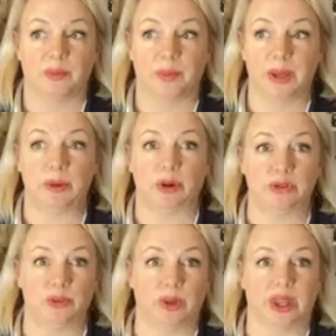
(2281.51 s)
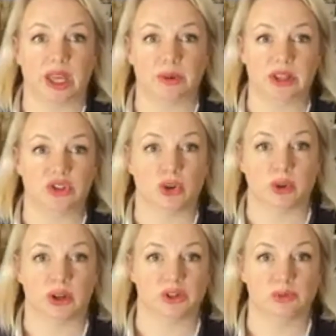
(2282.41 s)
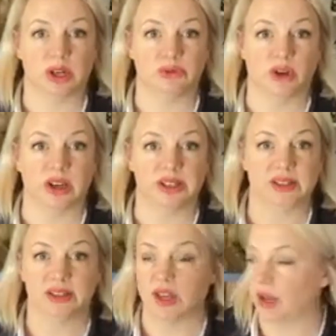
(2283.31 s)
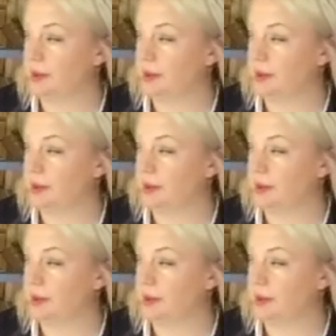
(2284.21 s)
People often, when they come in the shop and ask for my advice,